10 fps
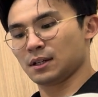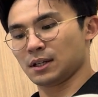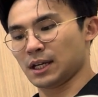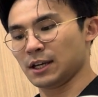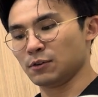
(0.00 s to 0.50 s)

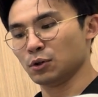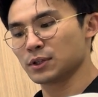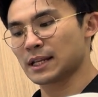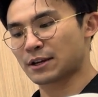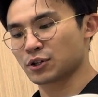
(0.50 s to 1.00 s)
Okay, if you lose
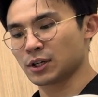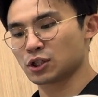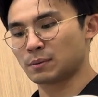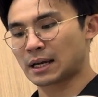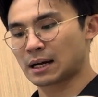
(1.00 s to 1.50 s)
electrons,
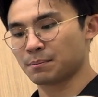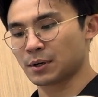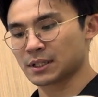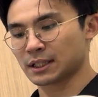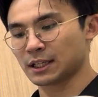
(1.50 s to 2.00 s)
you become
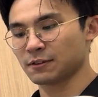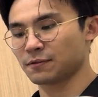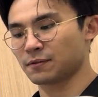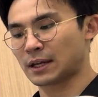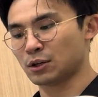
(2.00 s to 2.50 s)

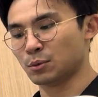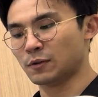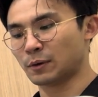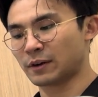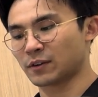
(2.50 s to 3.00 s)
positive and you move
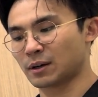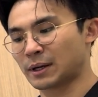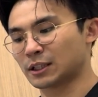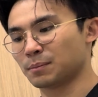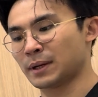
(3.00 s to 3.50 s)
away from the
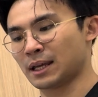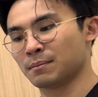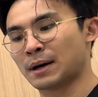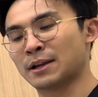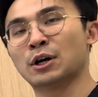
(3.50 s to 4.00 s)
metal plate,
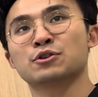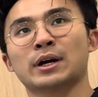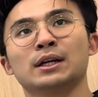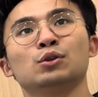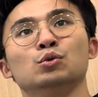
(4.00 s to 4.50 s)
but you are
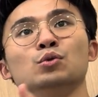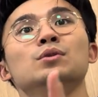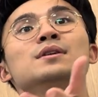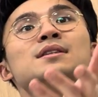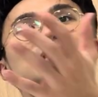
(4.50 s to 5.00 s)
trying to
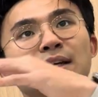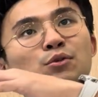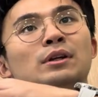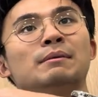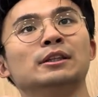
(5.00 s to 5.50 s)
stick
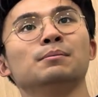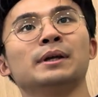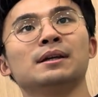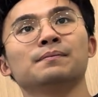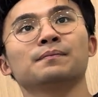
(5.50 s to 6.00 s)
to the metal
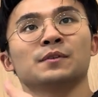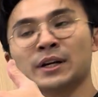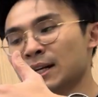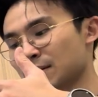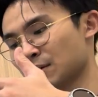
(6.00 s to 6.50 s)
plate,
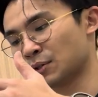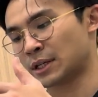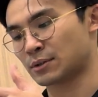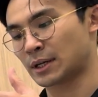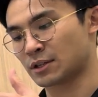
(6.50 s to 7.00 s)
right? So
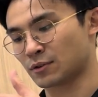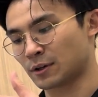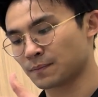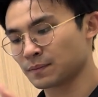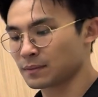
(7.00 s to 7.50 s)
this one is wrong.
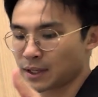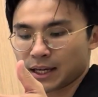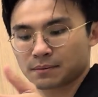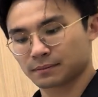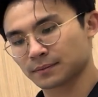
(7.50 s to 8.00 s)

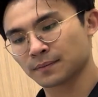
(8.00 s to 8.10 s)
Okay.